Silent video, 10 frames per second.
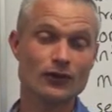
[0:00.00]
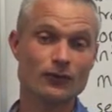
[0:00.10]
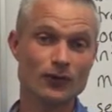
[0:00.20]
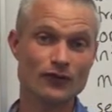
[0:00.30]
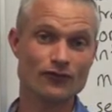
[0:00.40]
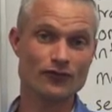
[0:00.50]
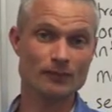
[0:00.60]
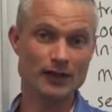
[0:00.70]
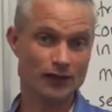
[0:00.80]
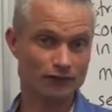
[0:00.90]
with a
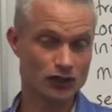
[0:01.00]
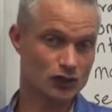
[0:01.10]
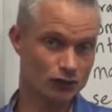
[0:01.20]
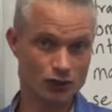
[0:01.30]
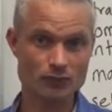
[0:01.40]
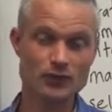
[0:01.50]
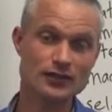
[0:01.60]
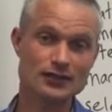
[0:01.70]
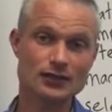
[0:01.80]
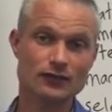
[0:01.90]
beneficial
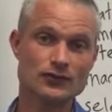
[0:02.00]
community of